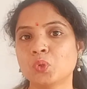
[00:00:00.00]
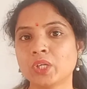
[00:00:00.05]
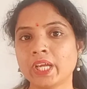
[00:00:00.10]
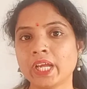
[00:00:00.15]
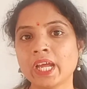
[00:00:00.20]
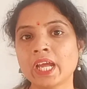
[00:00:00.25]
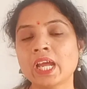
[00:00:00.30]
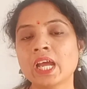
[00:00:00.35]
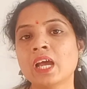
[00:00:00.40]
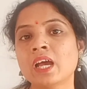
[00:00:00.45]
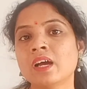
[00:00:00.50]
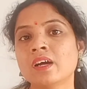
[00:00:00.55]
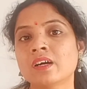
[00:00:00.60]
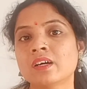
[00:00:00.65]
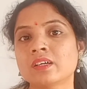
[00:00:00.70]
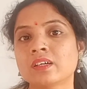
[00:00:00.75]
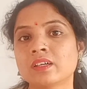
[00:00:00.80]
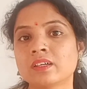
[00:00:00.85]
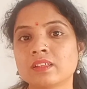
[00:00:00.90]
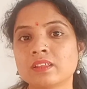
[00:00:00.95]
Okay,
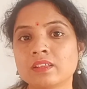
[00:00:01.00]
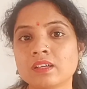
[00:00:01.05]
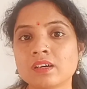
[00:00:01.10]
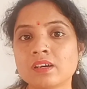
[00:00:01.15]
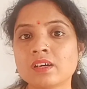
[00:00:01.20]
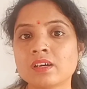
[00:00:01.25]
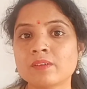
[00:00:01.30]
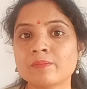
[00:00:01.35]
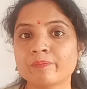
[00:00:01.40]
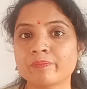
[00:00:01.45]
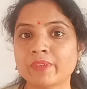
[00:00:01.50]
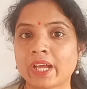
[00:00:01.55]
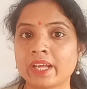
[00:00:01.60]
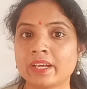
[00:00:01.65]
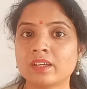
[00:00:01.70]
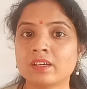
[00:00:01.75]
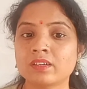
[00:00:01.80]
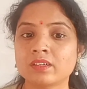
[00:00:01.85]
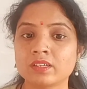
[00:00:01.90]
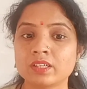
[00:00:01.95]
the
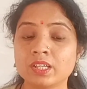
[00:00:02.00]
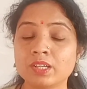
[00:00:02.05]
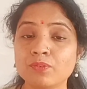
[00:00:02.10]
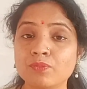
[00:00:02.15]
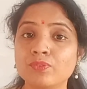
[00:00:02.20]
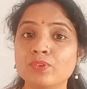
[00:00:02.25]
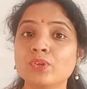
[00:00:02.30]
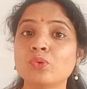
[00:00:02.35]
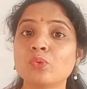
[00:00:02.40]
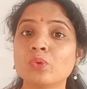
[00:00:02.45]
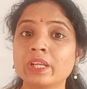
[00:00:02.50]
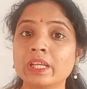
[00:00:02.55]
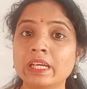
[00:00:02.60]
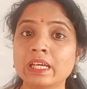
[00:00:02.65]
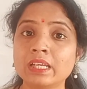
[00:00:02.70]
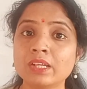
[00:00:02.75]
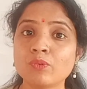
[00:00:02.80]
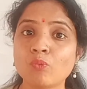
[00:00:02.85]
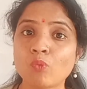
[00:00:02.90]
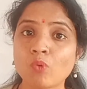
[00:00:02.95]
and if you
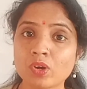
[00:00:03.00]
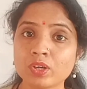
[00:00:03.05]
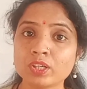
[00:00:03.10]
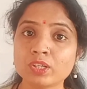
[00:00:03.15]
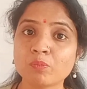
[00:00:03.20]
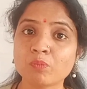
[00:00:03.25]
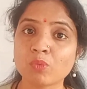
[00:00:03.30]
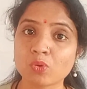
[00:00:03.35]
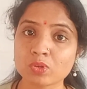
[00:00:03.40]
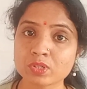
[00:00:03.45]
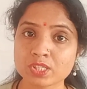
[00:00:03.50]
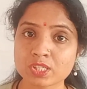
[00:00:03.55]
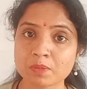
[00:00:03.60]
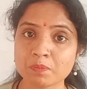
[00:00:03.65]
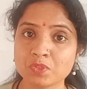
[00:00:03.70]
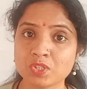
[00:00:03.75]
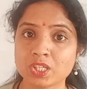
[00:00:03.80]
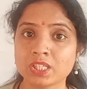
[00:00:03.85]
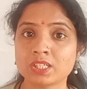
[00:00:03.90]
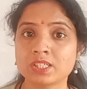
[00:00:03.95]
really want a more
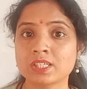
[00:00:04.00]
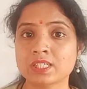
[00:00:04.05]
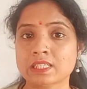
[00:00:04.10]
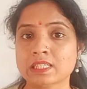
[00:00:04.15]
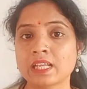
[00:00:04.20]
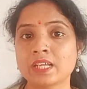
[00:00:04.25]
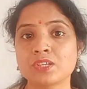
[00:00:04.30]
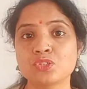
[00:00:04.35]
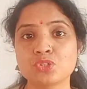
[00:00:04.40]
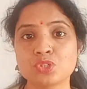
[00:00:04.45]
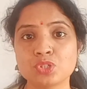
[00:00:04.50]
subject just like